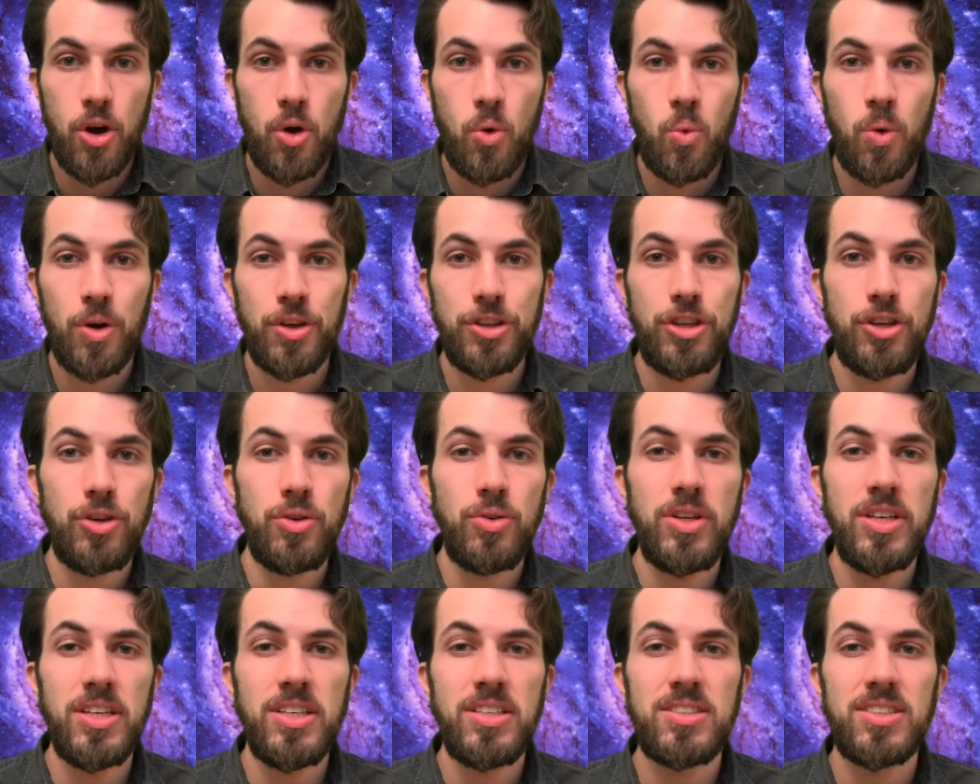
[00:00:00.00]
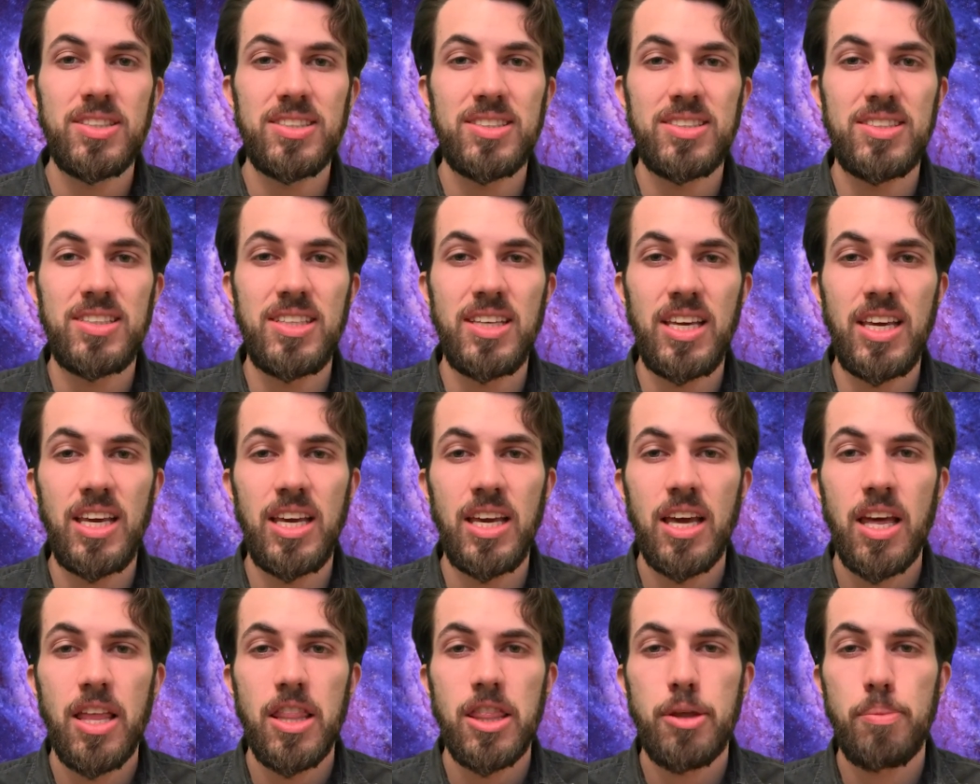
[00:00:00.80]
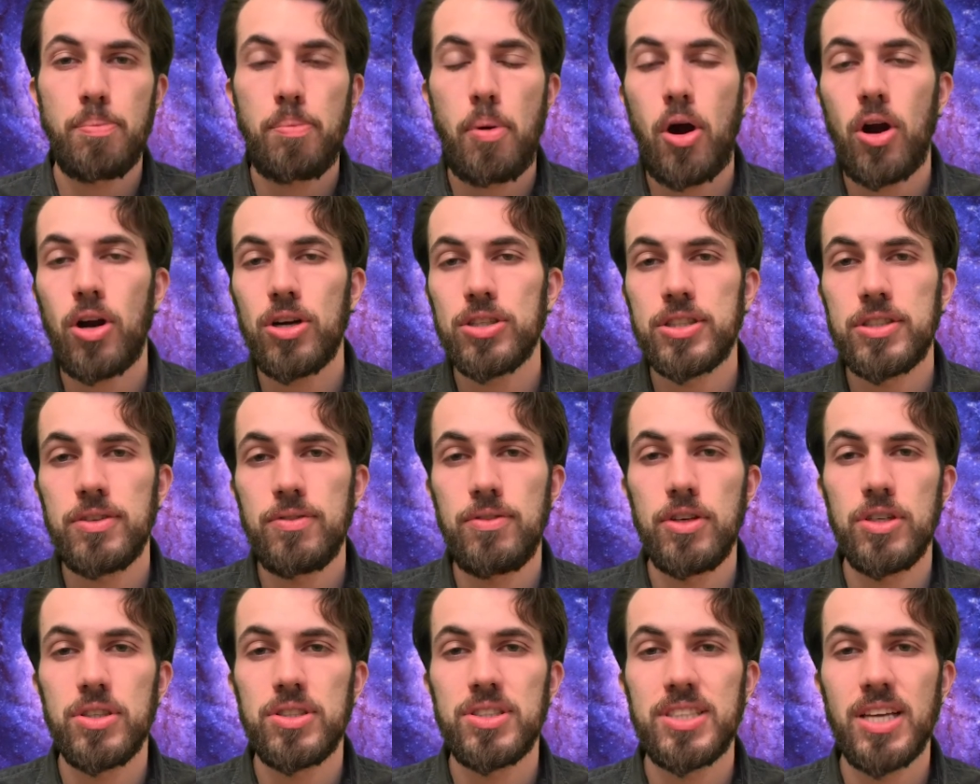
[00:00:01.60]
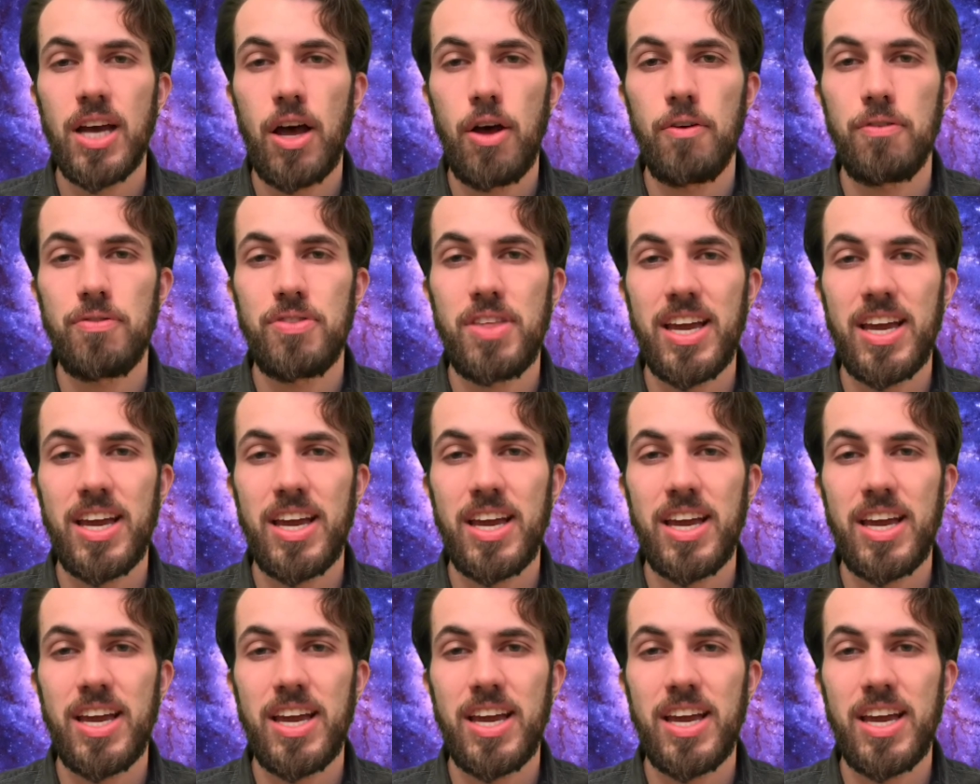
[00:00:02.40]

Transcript: well, you need to see the parts of yourself